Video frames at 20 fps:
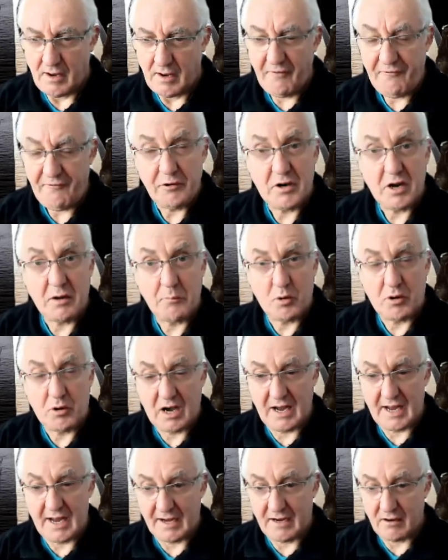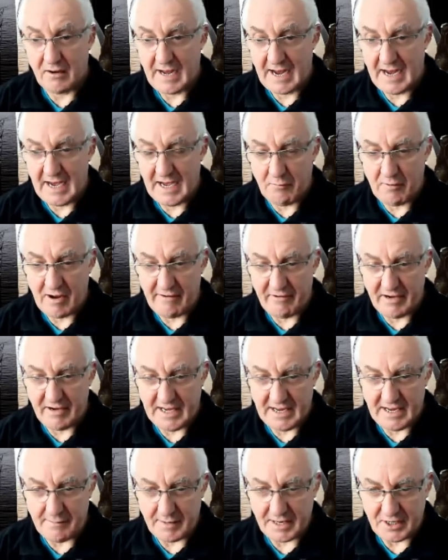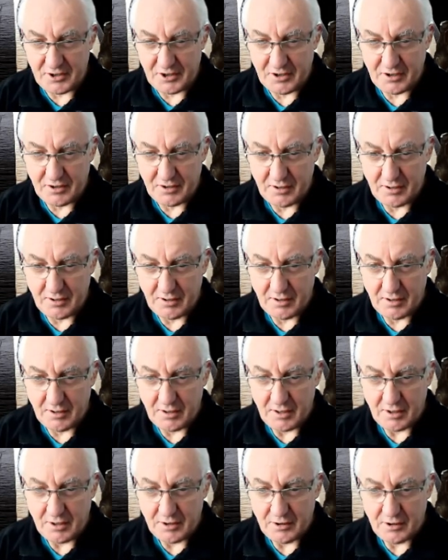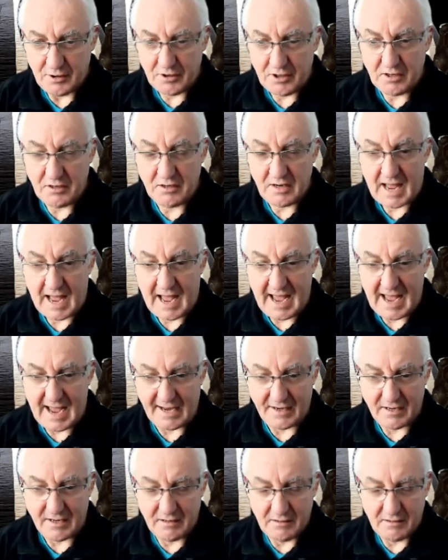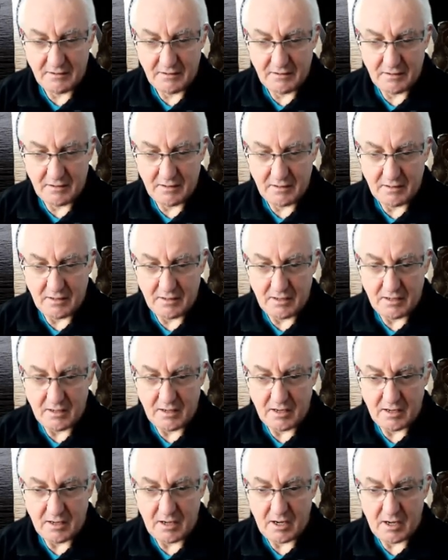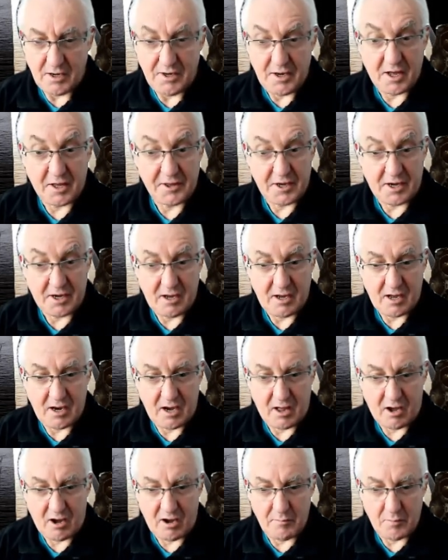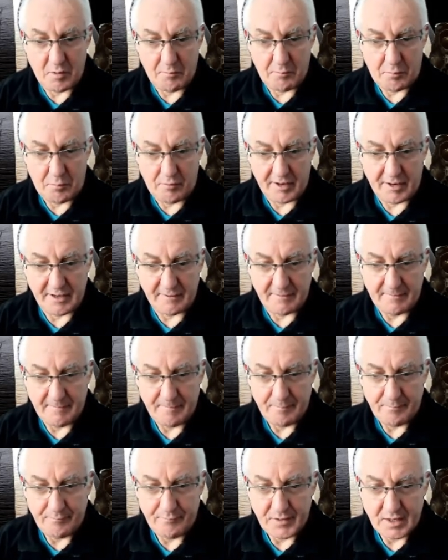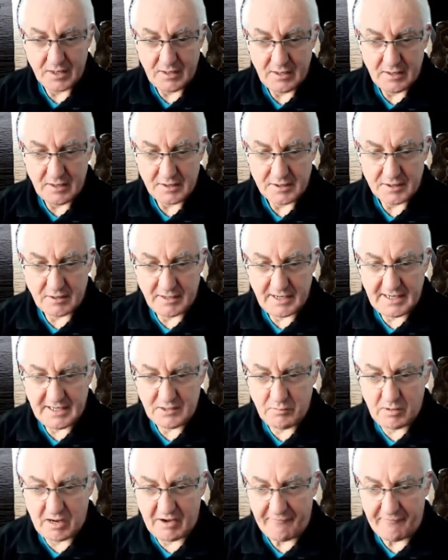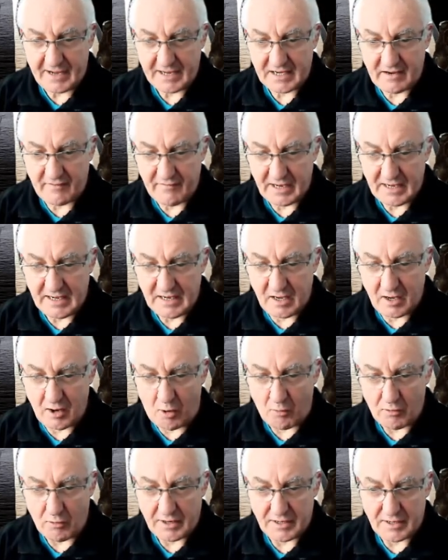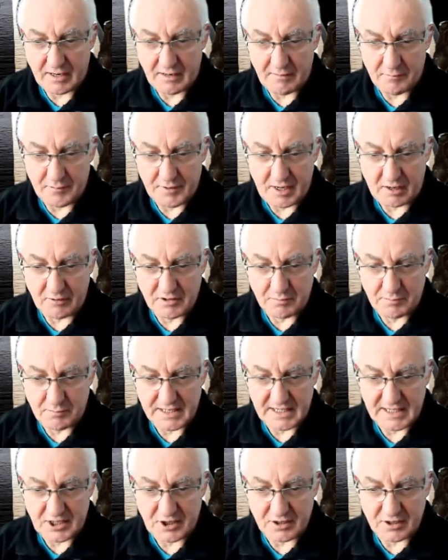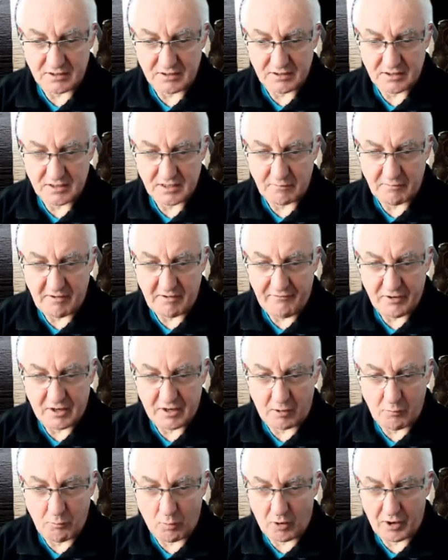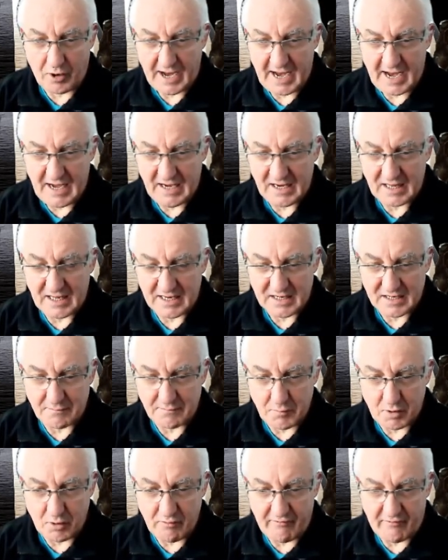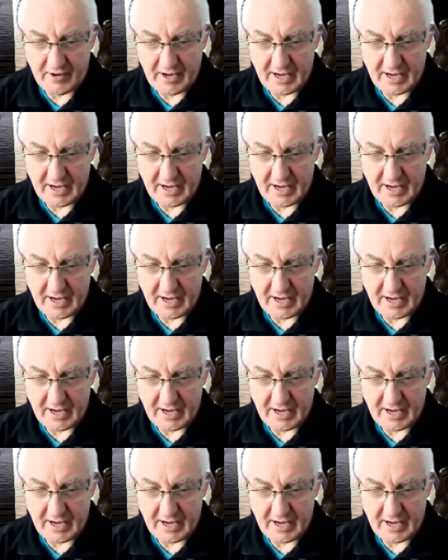If you double click anywhere in the image, you can add another alignment point. So these will effectively lock those positions, so if you don't want anything to move